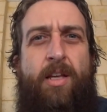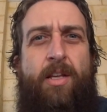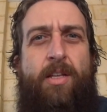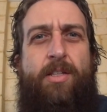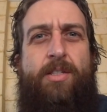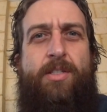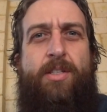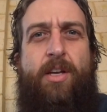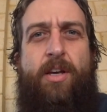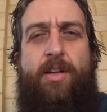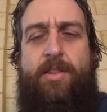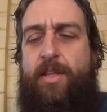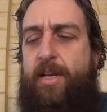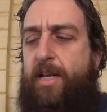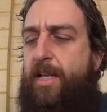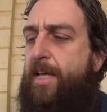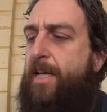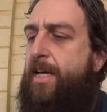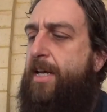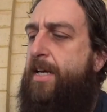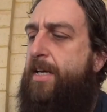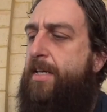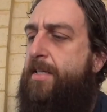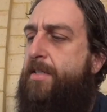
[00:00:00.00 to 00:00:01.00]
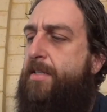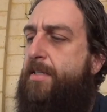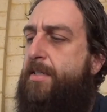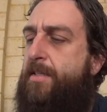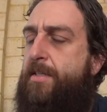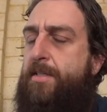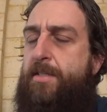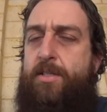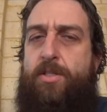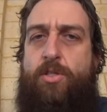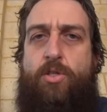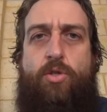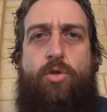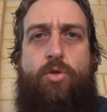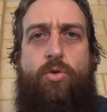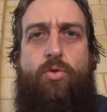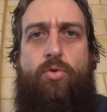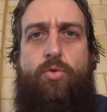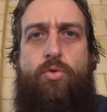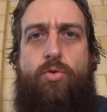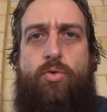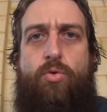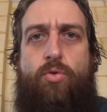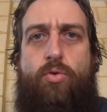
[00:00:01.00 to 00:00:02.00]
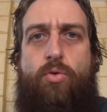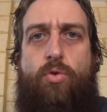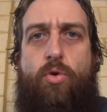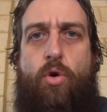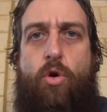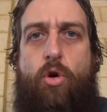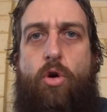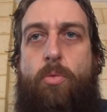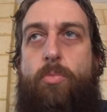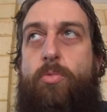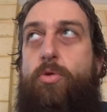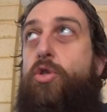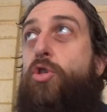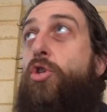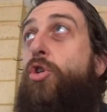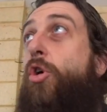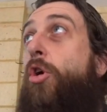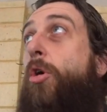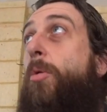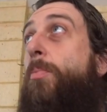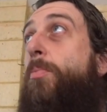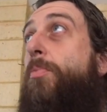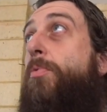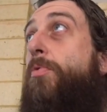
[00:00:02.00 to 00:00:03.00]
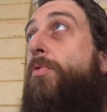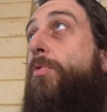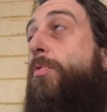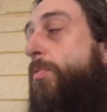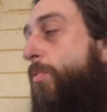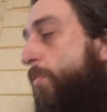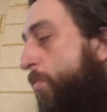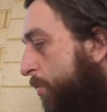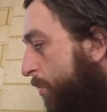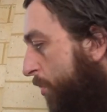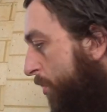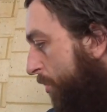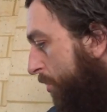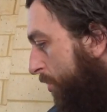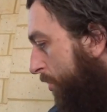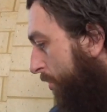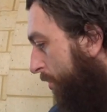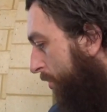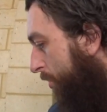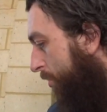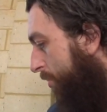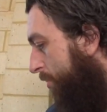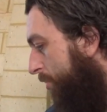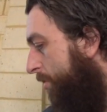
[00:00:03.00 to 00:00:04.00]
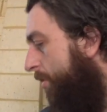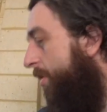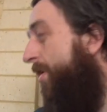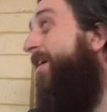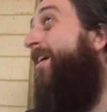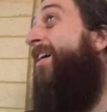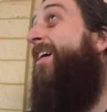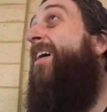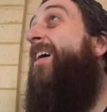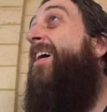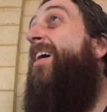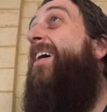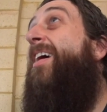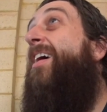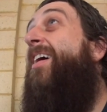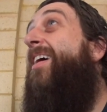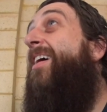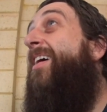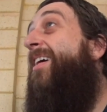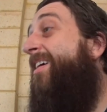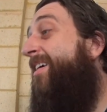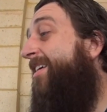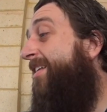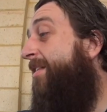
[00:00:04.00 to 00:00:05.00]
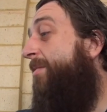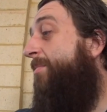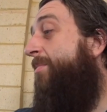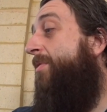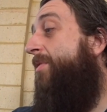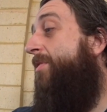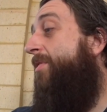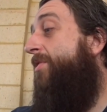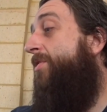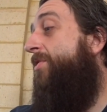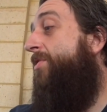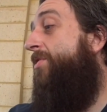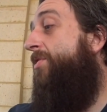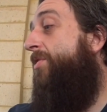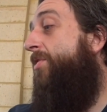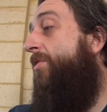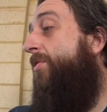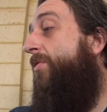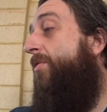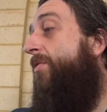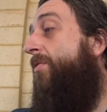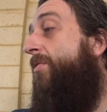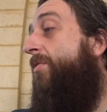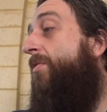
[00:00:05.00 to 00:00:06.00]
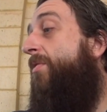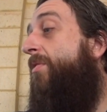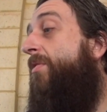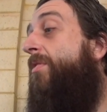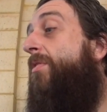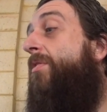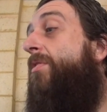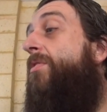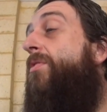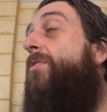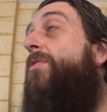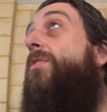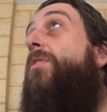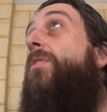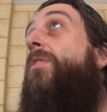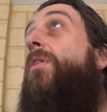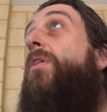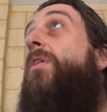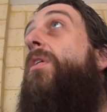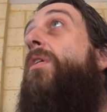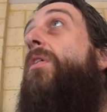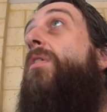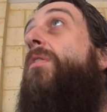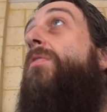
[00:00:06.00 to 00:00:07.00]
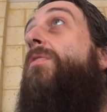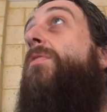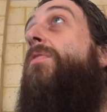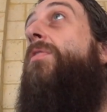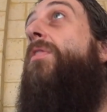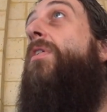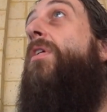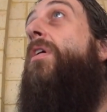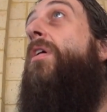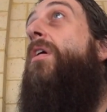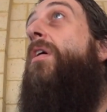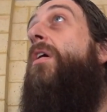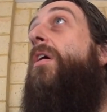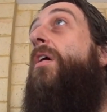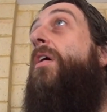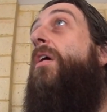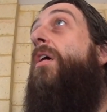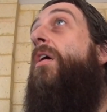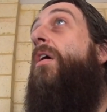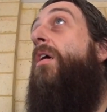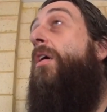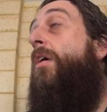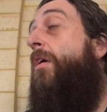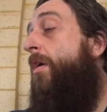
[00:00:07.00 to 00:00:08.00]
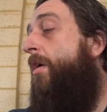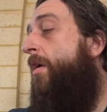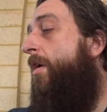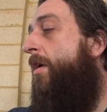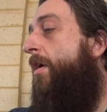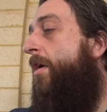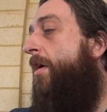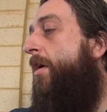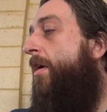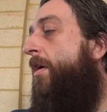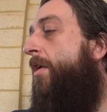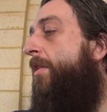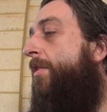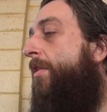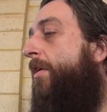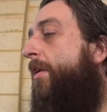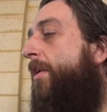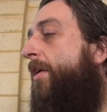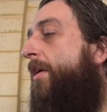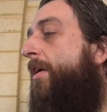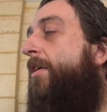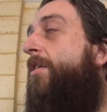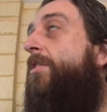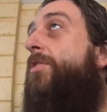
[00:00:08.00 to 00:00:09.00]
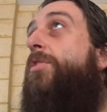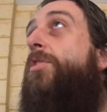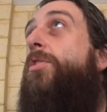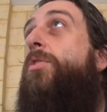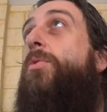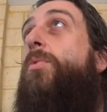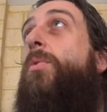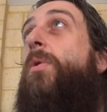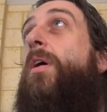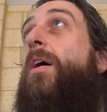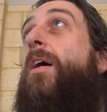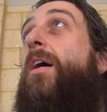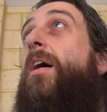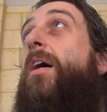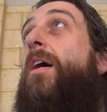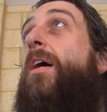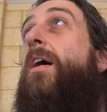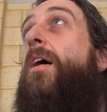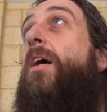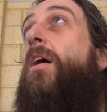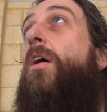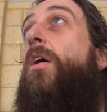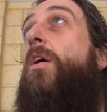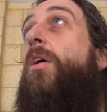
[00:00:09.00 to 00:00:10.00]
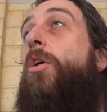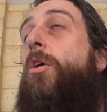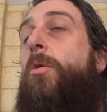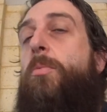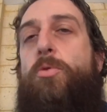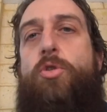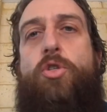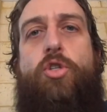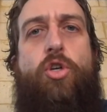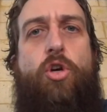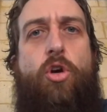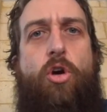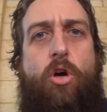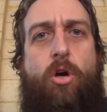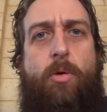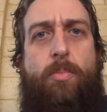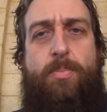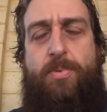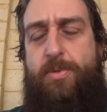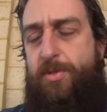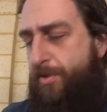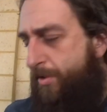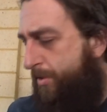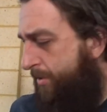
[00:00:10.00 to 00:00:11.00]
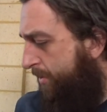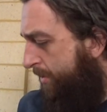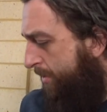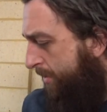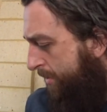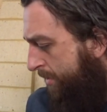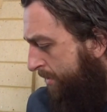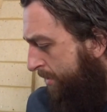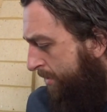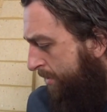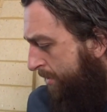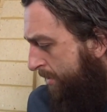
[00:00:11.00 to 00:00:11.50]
So the last two op shops were... Let me just turn this off. The last two op shops...